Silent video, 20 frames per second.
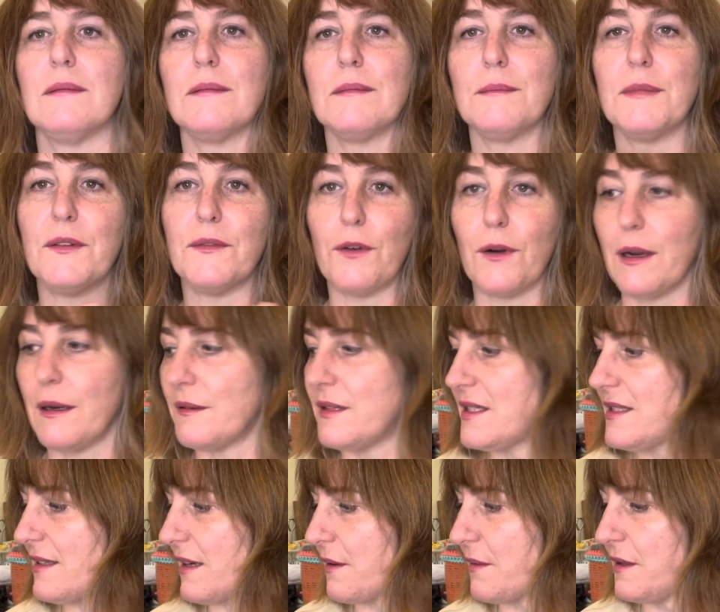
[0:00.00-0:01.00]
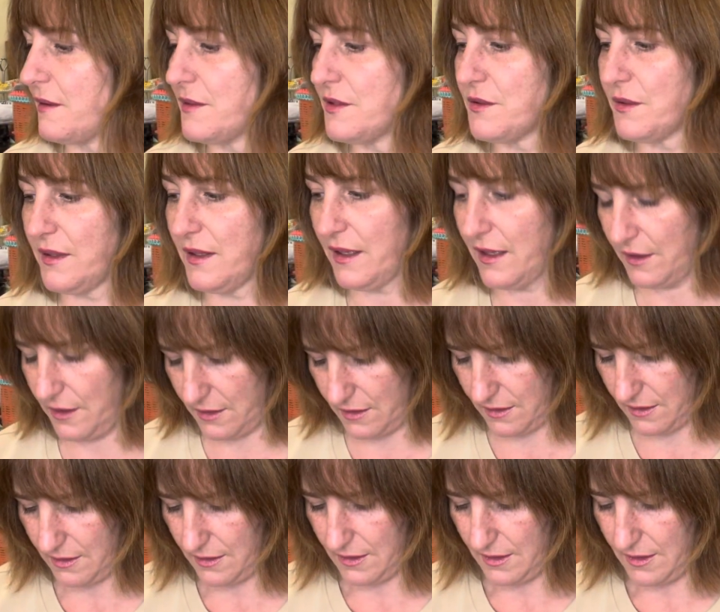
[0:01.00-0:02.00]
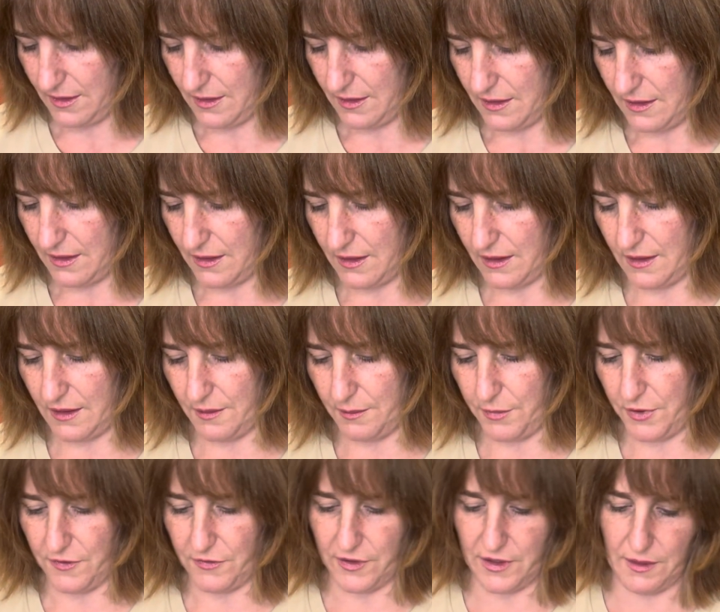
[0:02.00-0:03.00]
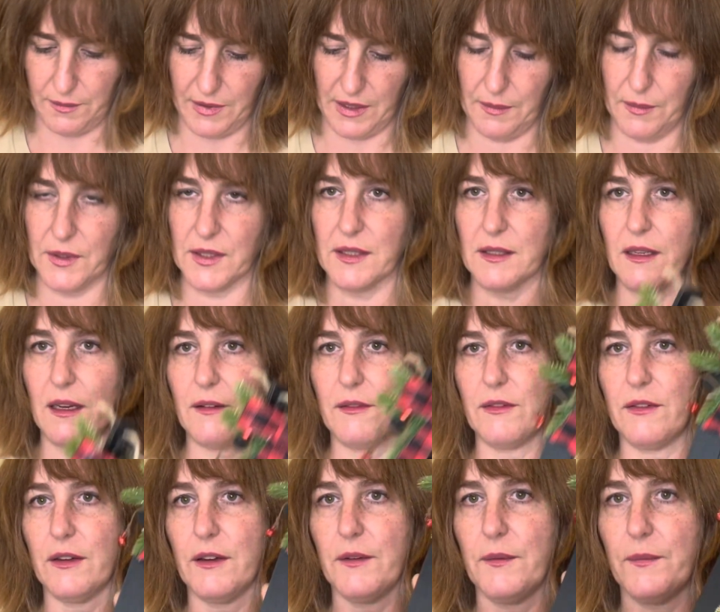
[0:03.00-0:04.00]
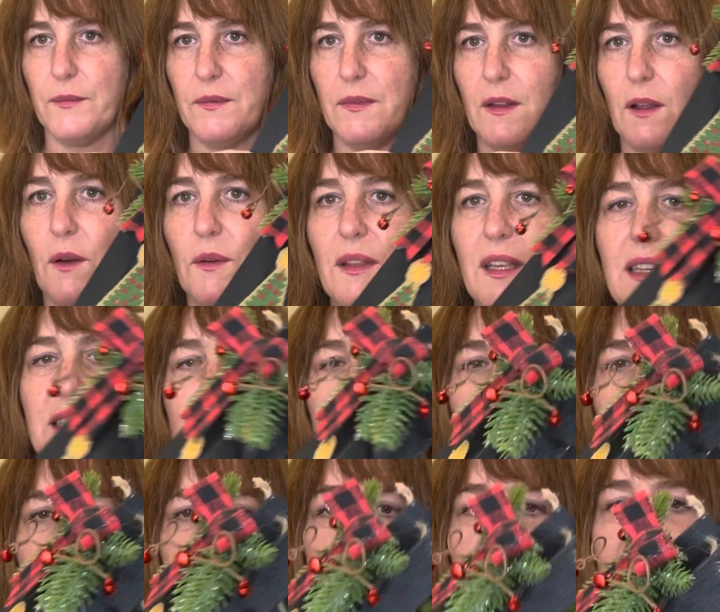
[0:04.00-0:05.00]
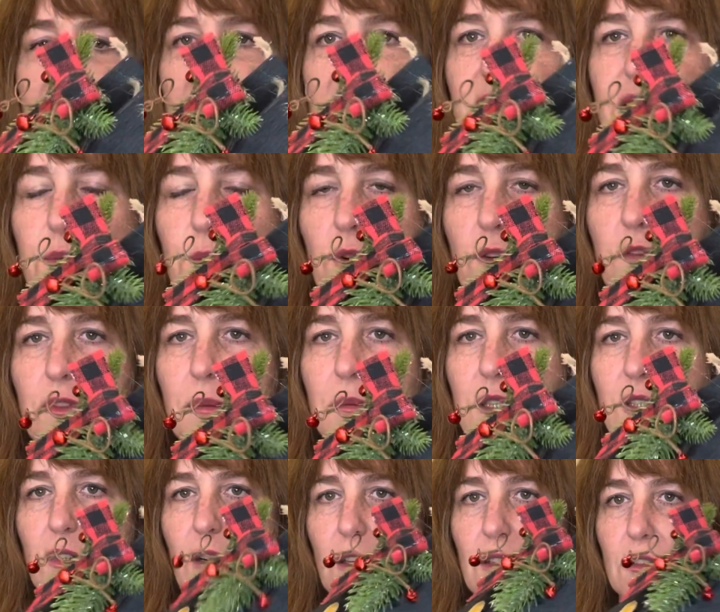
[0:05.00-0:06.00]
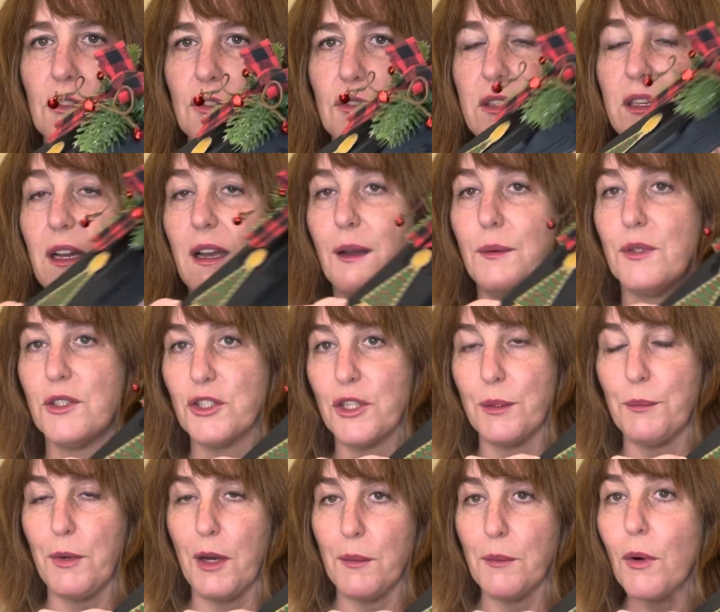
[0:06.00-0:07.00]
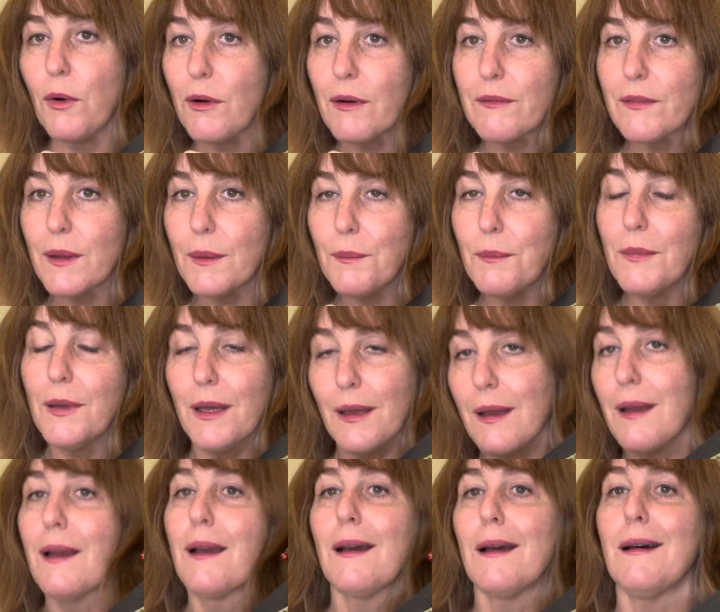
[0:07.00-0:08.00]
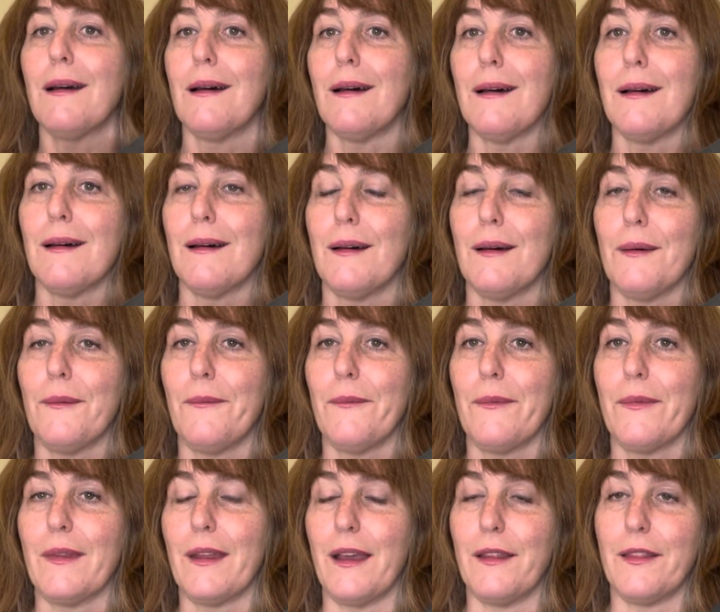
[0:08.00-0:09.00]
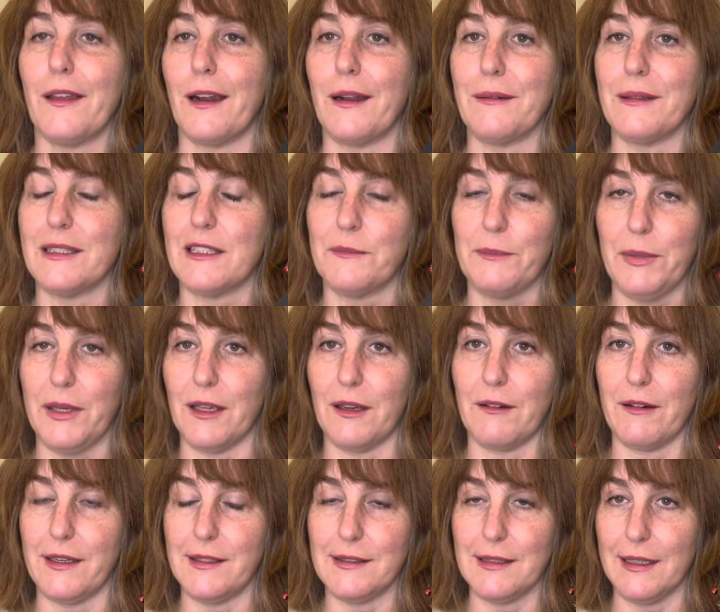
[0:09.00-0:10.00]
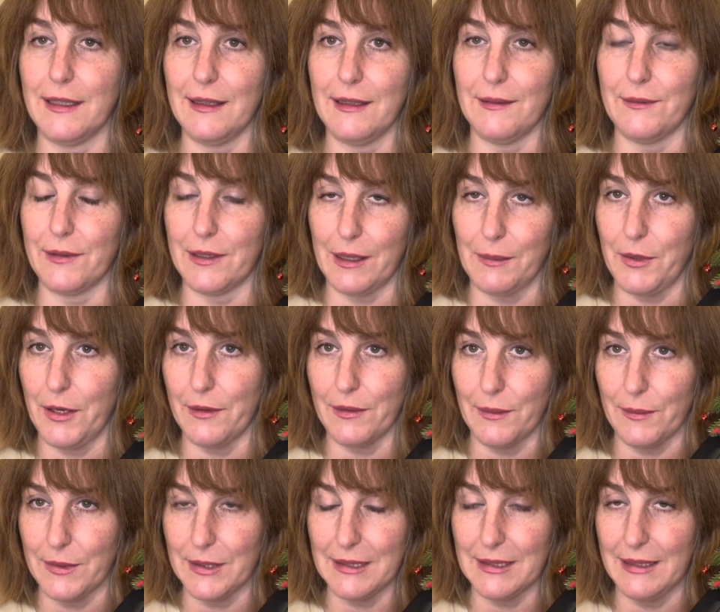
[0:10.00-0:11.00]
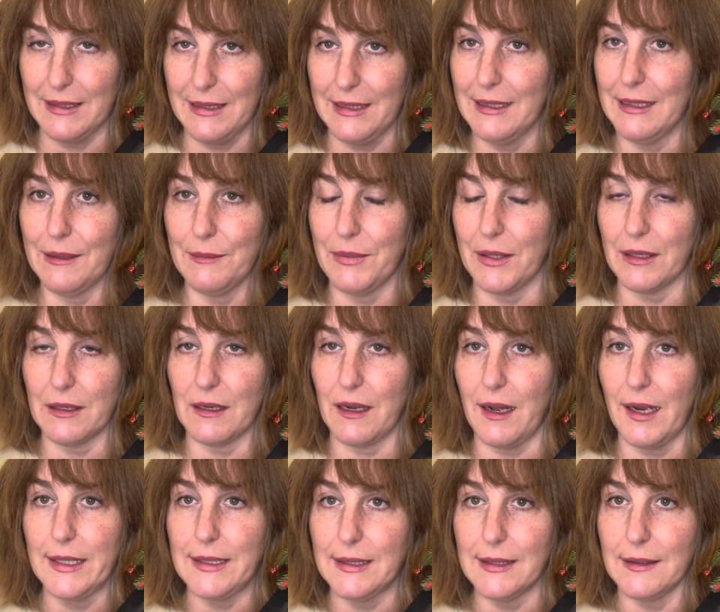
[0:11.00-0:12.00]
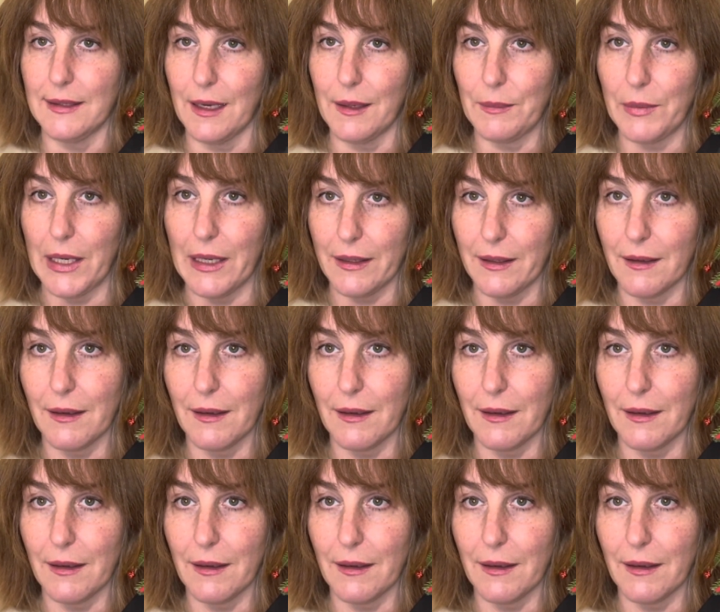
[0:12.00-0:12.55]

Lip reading: before I was sick, when I was doing the other perforated paper stuff. Oh, these were from the Dollar Tree. I wish I'd bought more of them. I thought I was being crazy when I bought the ones I did, but I did not buy